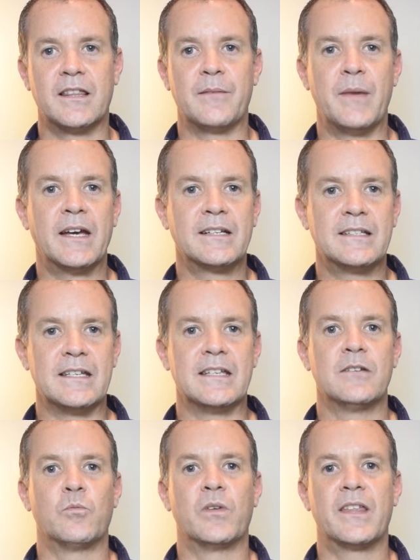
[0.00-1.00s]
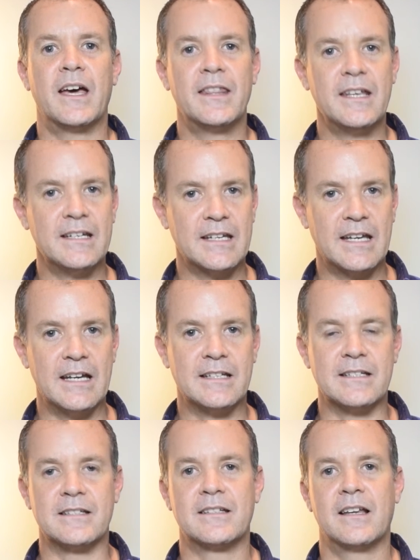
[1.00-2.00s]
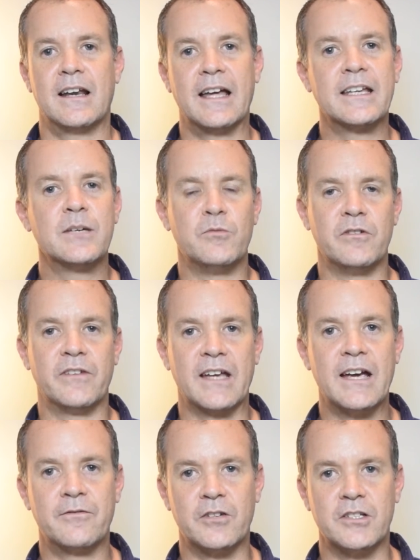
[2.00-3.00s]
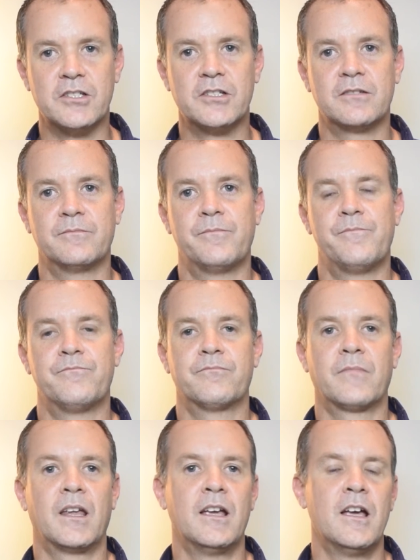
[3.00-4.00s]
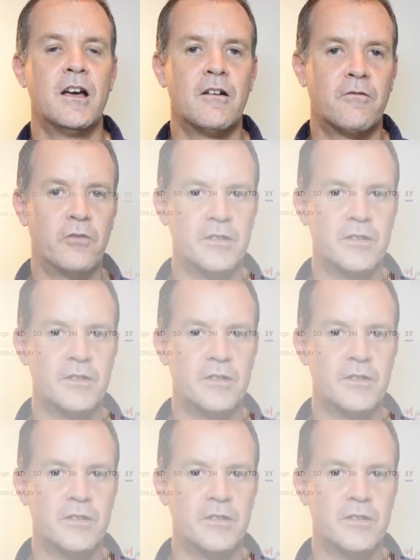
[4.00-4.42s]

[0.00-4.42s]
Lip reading: the MACD with other indicators like a moving average. For